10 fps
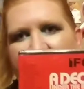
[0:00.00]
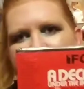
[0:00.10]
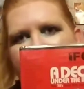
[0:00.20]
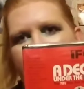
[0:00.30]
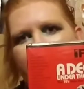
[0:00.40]

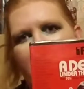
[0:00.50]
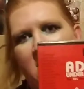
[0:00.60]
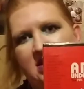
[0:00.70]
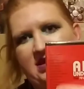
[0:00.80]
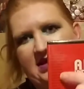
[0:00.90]
out of all
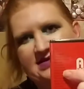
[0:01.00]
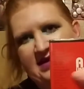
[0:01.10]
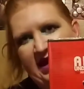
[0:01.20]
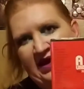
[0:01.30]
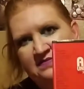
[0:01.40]
of these
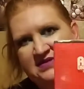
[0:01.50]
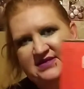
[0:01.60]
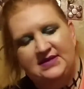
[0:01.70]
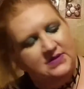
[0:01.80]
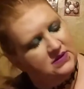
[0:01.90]
names,
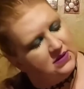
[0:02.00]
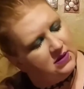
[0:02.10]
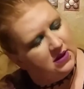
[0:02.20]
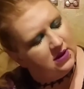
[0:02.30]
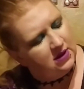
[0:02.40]

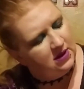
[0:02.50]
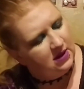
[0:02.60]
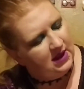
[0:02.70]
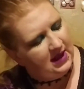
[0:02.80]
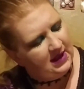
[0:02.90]

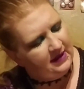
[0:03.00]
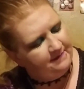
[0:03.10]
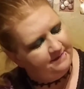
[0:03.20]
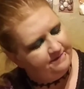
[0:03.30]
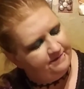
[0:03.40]

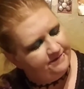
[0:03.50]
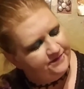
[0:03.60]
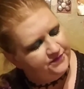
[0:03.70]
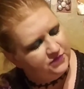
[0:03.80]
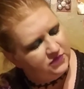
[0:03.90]
um,
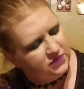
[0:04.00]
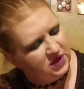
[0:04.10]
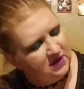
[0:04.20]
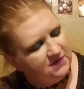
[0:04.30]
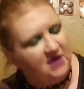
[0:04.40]

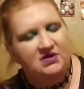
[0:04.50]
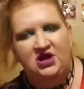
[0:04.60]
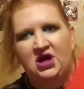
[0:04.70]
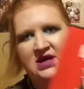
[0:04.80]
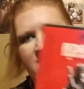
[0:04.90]
probably not even